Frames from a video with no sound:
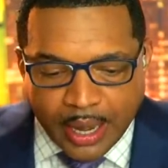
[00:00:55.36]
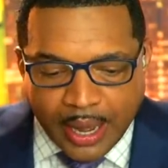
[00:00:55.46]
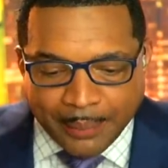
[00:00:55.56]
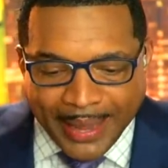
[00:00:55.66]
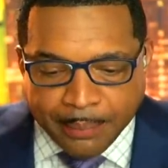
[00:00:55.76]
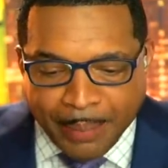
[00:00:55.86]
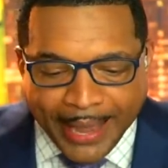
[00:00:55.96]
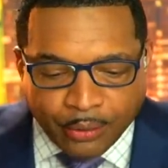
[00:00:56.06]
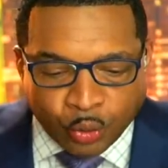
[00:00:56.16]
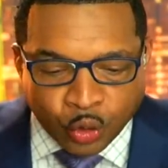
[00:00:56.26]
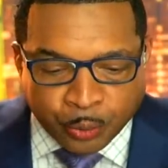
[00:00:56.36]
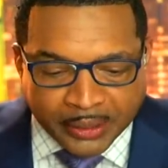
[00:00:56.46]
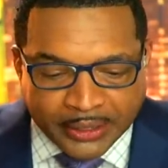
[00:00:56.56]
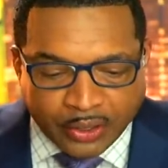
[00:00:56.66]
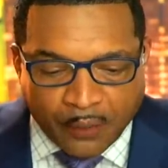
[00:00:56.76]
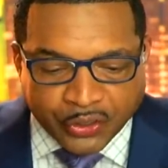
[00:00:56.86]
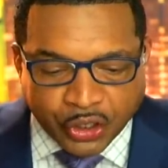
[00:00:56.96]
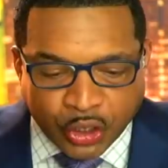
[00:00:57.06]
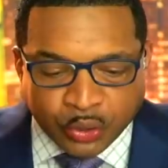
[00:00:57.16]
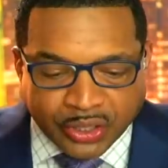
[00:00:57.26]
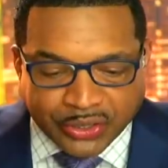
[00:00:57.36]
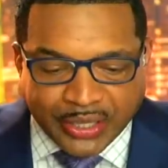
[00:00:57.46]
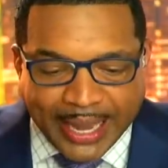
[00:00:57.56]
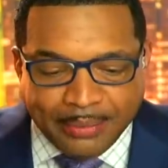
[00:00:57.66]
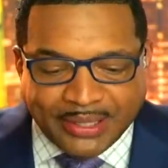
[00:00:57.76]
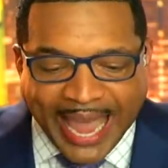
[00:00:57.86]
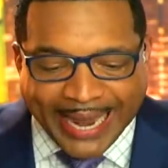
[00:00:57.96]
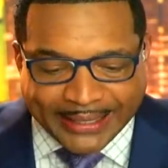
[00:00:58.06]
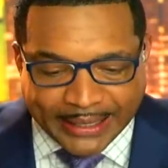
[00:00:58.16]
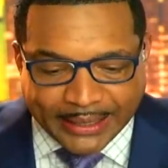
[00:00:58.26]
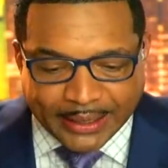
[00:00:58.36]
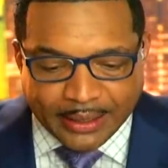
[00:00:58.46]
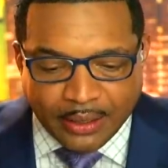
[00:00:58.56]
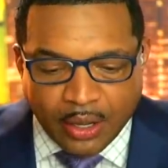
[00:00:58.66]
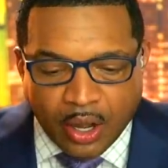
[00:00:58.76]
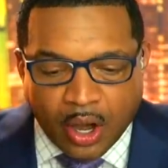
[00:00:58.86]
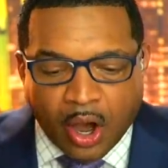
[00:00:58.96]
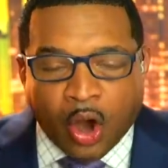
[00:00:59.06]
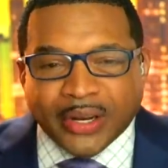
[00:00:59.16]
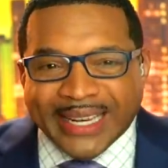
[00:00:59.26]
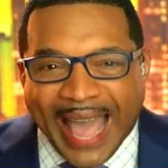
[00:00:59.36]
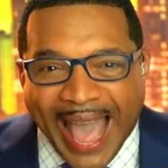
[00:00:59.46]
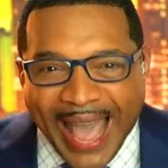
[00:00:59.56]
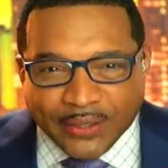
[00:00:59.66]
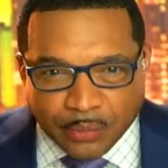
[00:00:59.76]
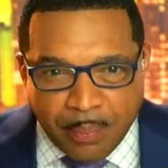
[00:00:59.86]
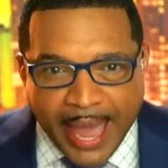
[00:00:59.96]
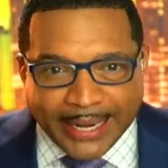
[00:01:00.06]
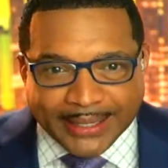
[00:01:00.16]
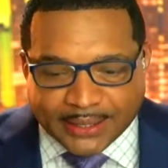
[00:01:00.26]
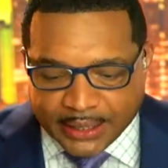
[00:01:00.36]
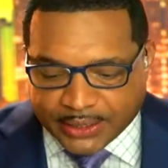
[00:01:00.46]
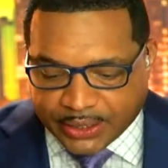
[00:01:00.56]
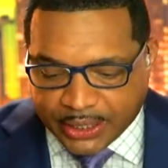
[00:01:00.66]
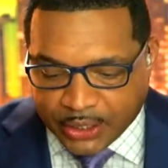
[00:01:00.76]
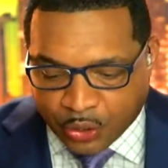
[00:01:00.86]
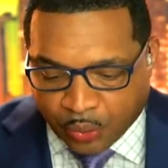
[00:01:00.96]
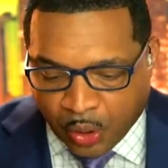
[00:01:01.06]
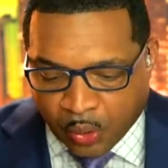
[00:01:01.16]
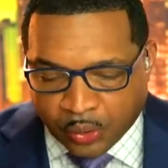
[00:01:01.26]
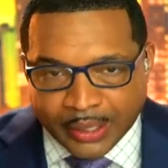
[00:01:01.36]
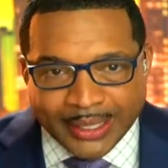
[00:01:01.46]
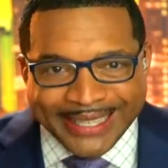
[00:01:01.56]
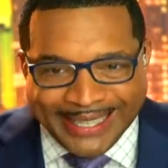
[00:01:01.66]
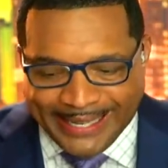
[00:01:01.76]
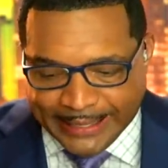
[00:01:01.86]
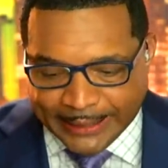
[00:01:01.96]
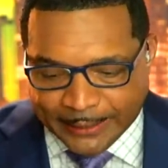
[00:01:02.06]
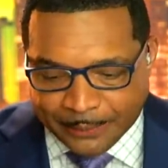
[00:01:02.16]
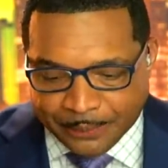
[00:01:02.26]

A Baton Rouge police officer used the same tactic on an asthmatic 16-year-old kid.